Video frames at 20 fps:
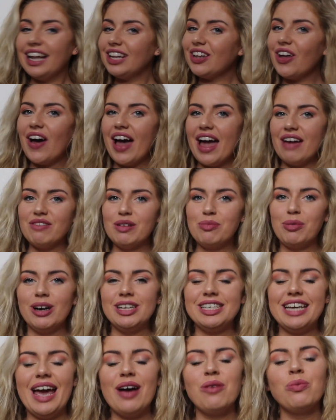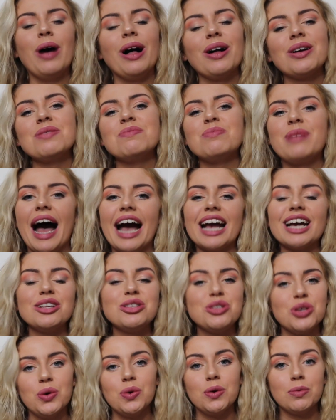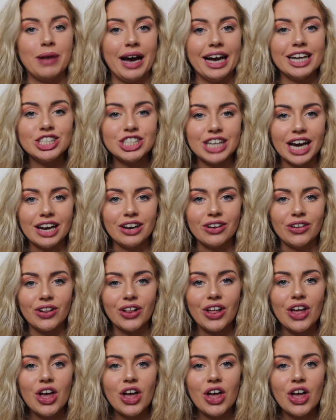Hello everybody and welcome back to my channel.